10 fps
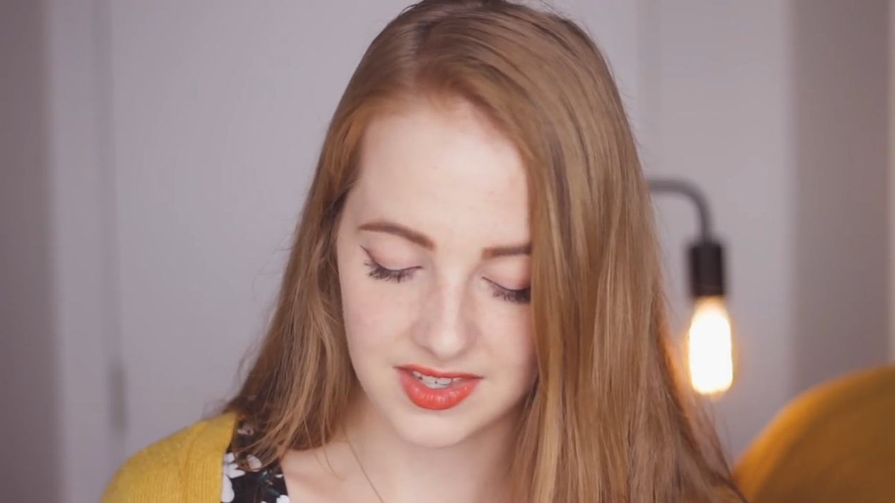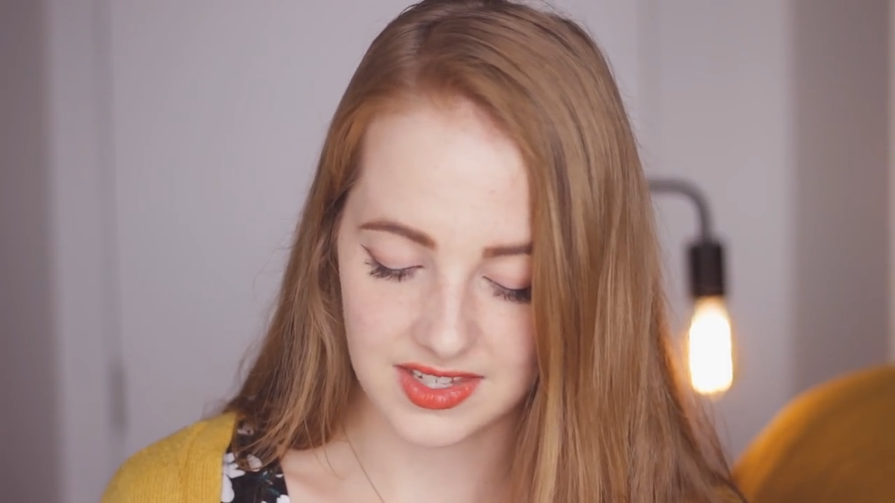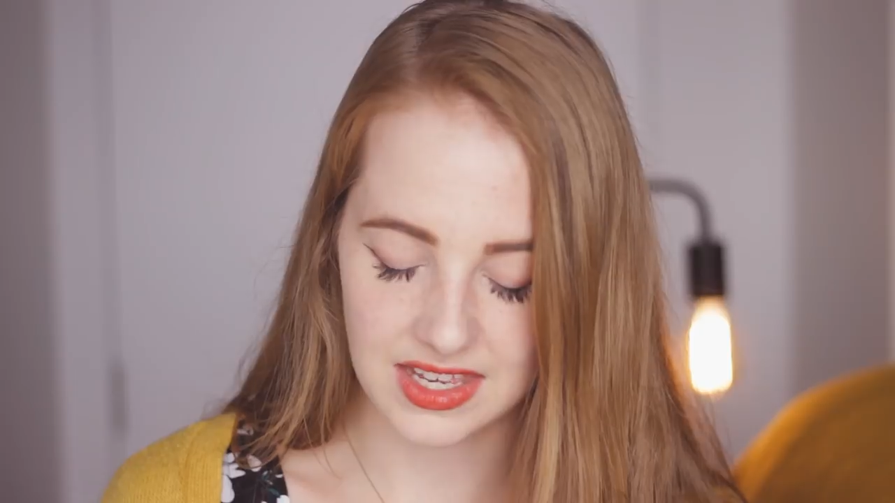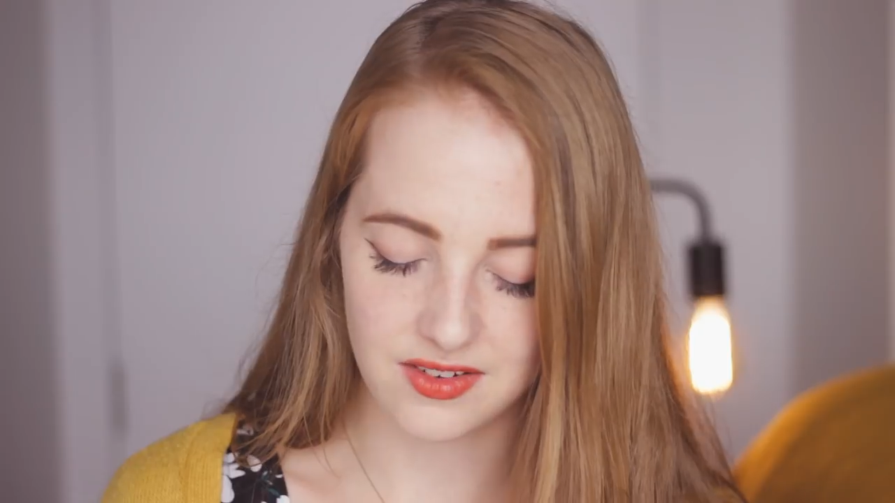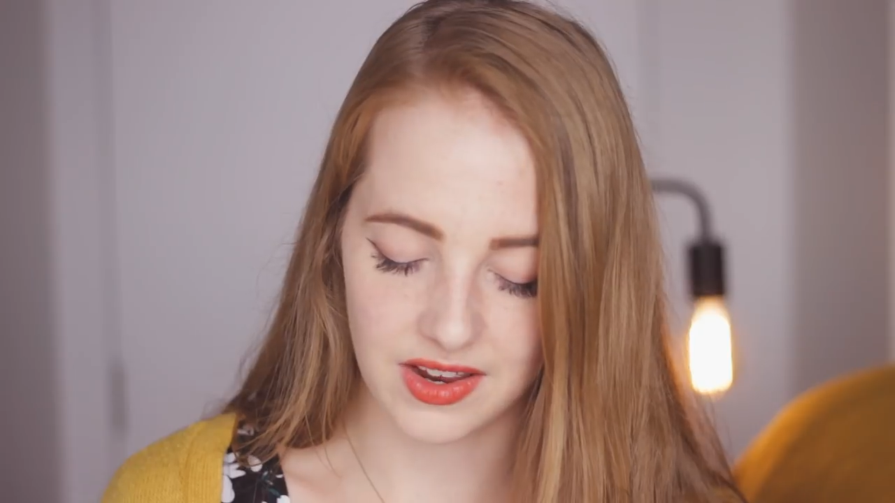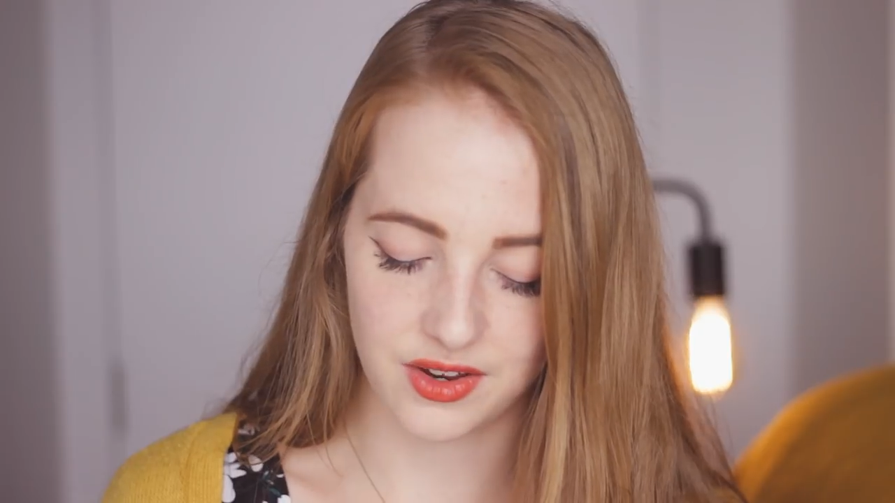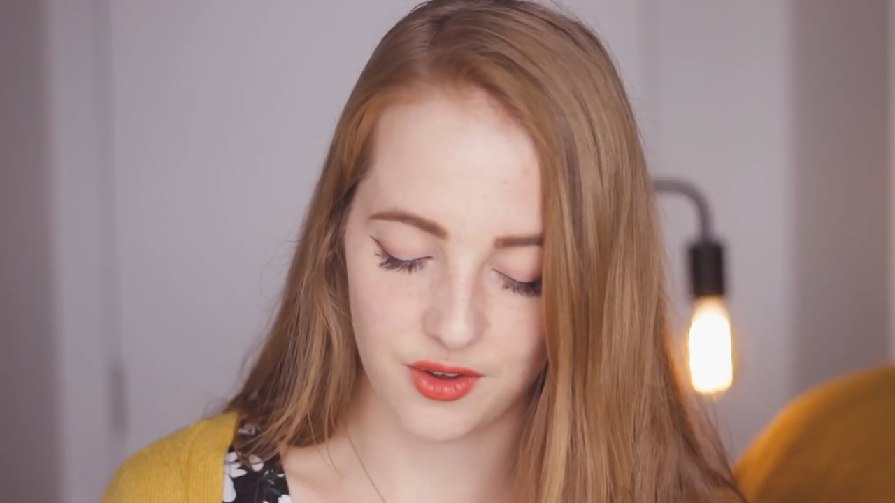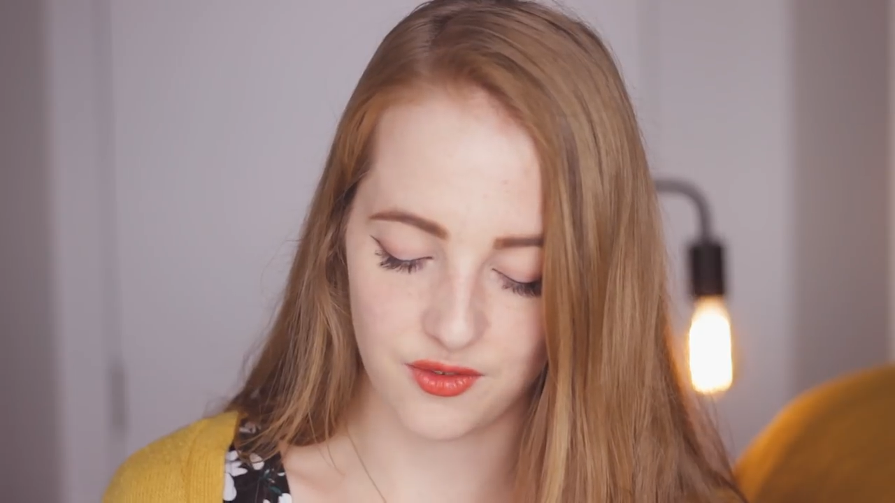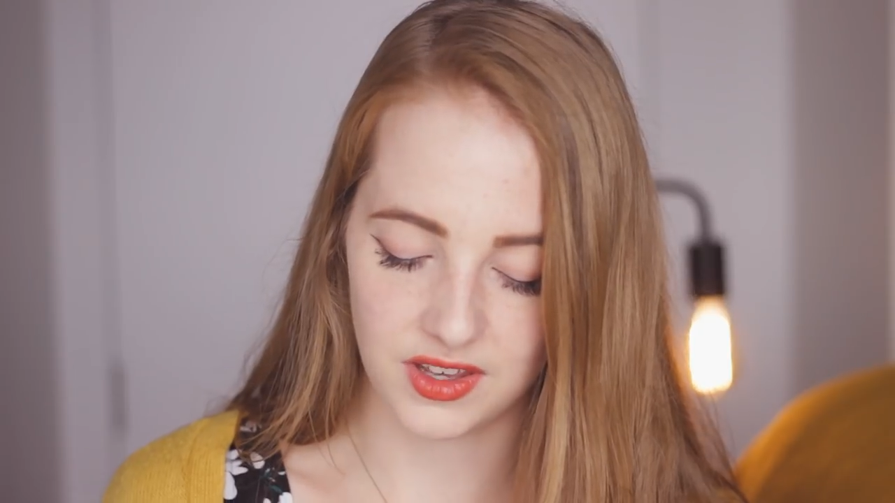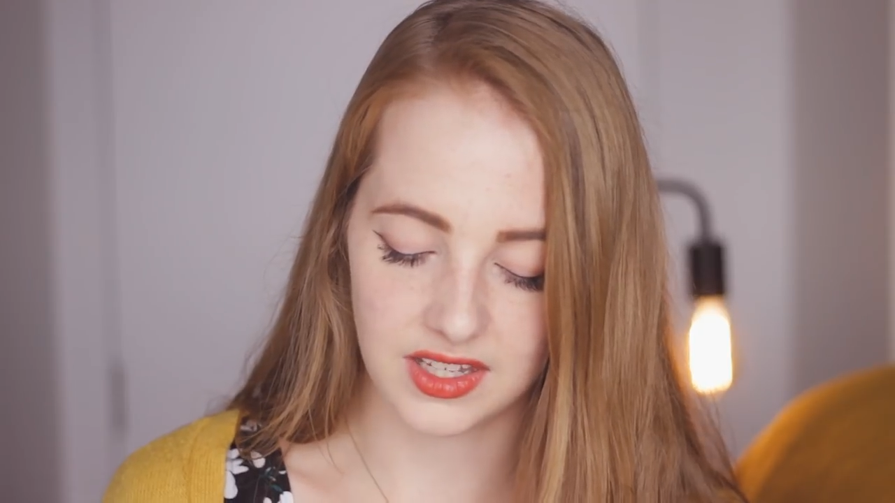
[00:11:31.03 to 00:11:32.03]
skin around
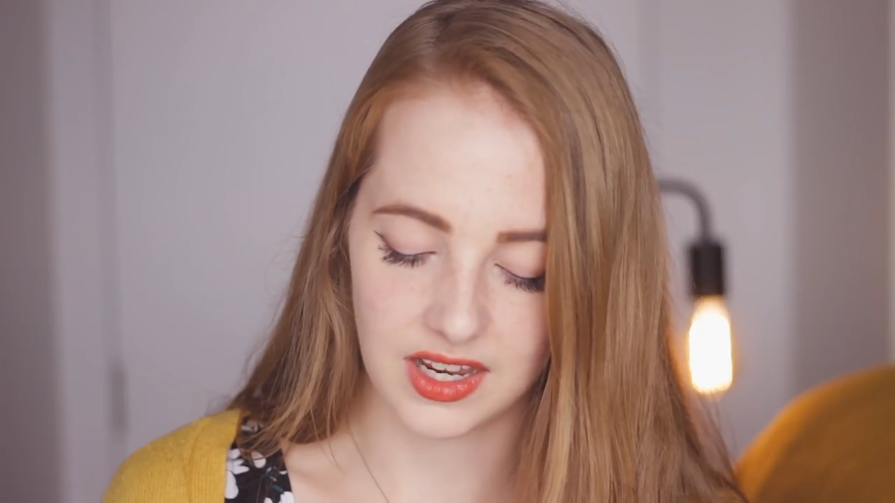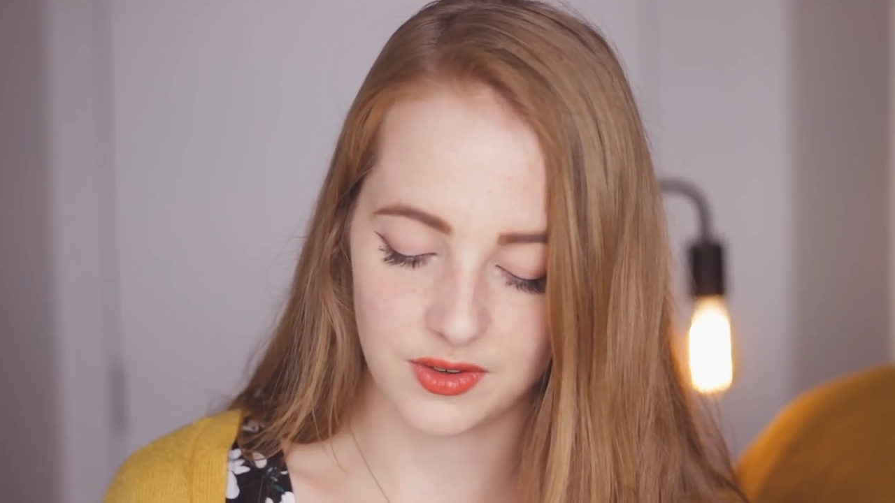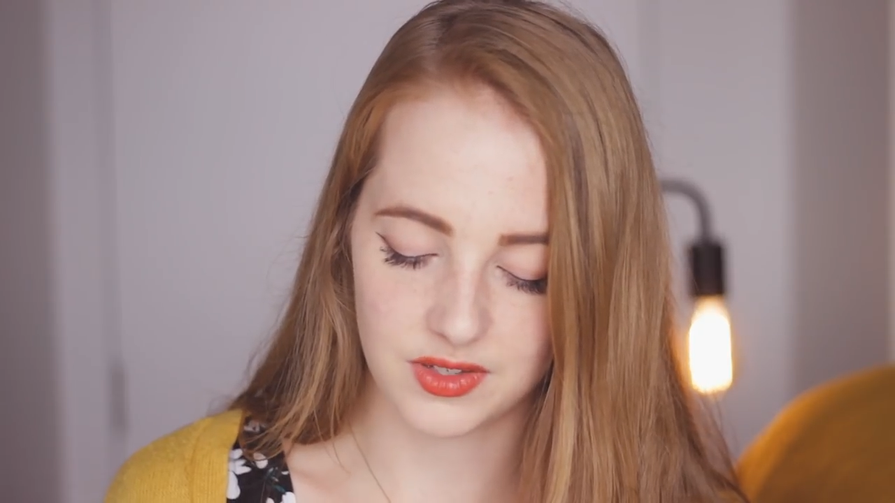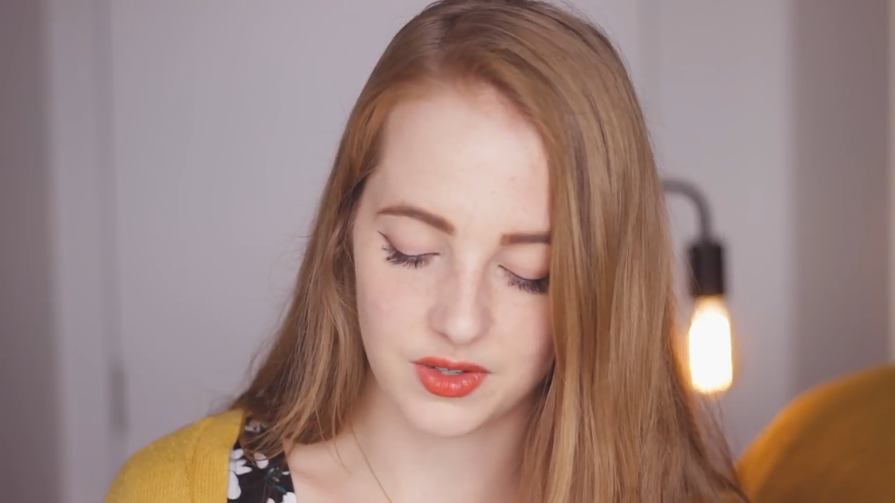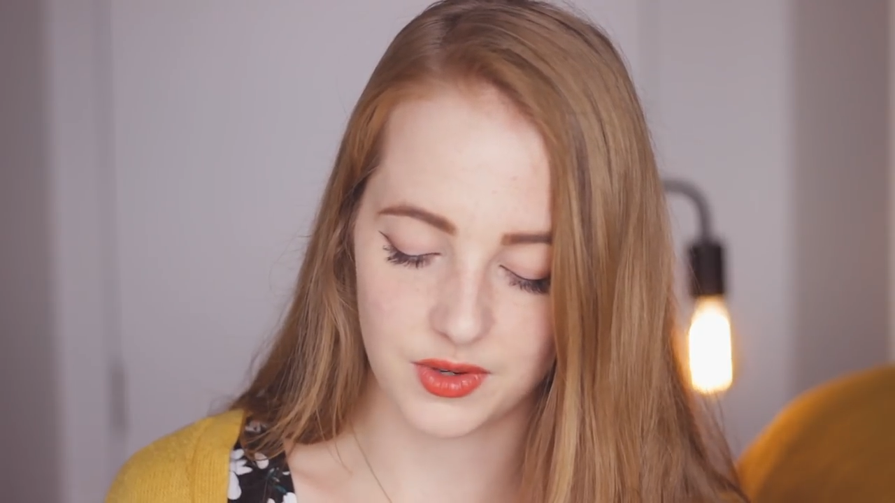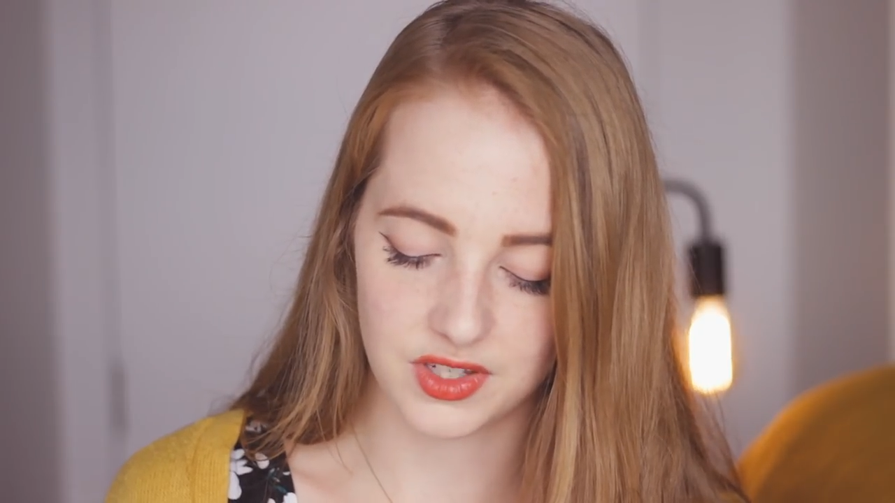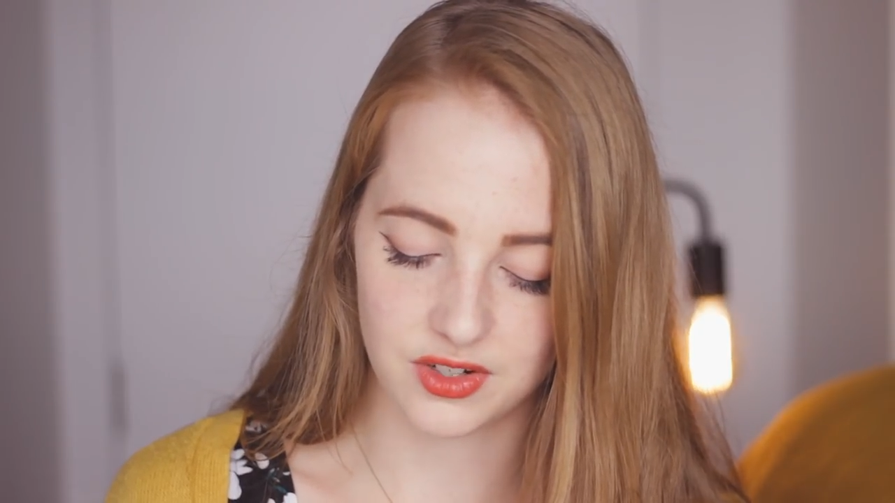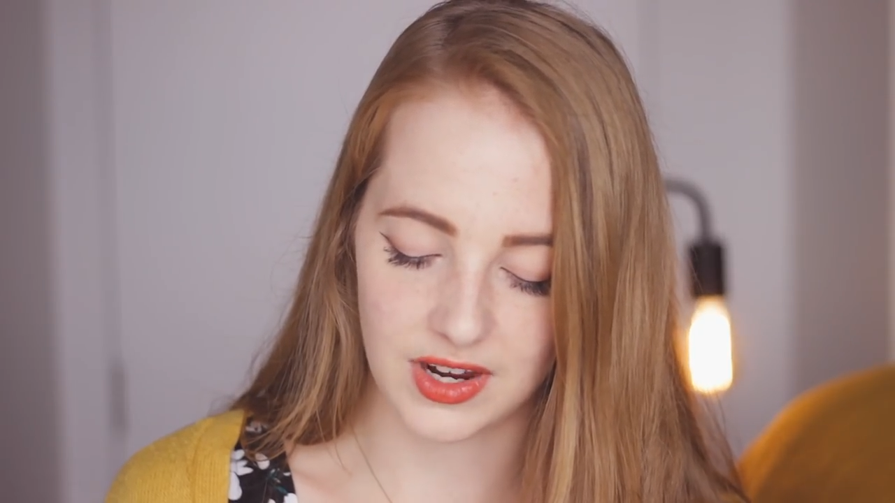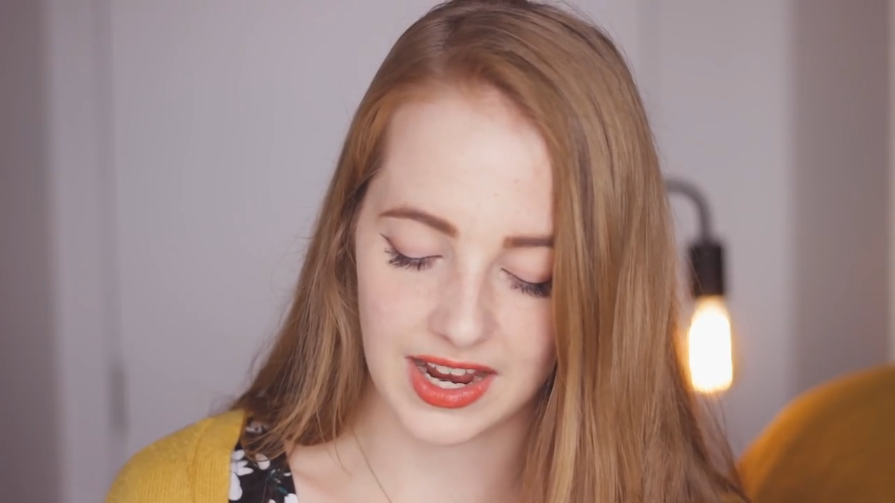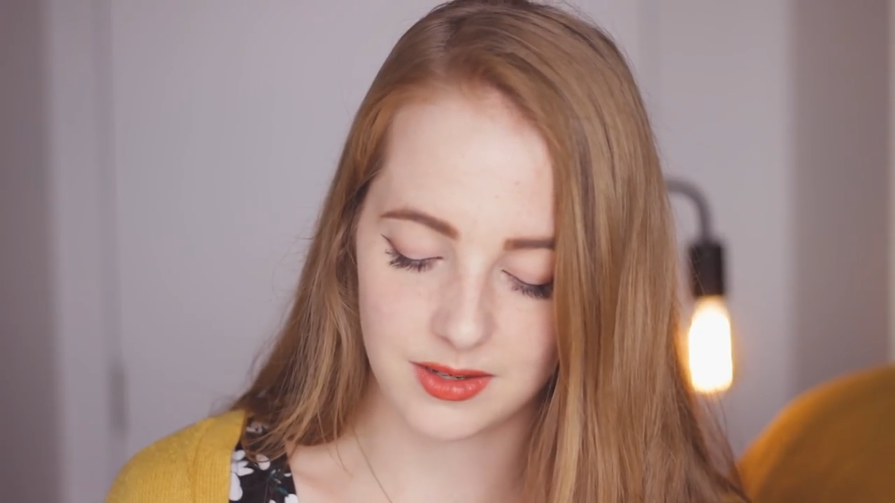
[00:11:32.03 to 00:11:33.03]
her fingernails is always
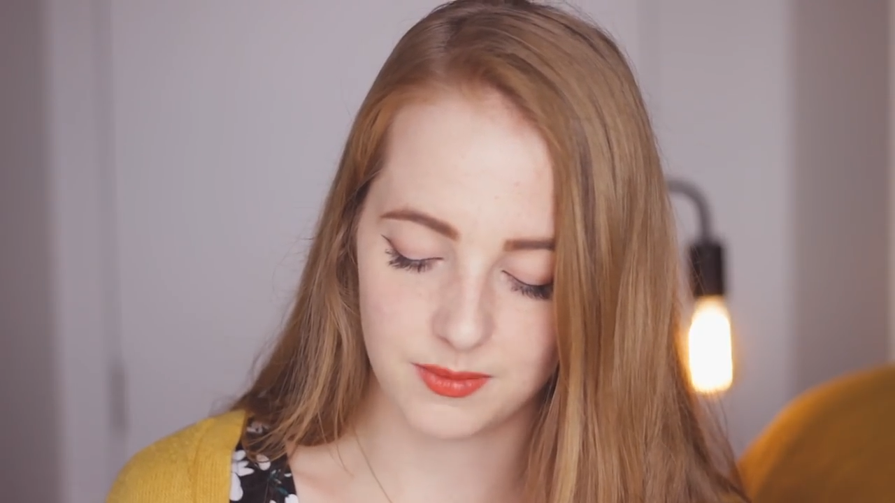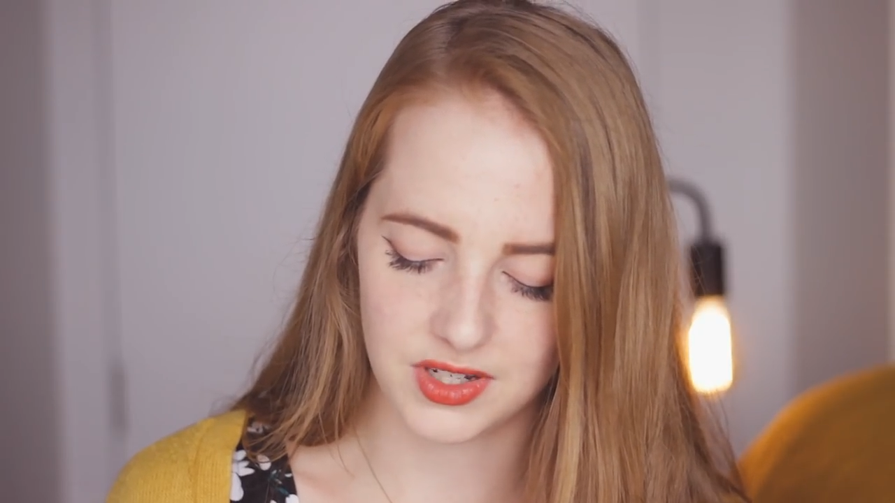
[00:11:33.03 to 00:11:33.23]
cracked,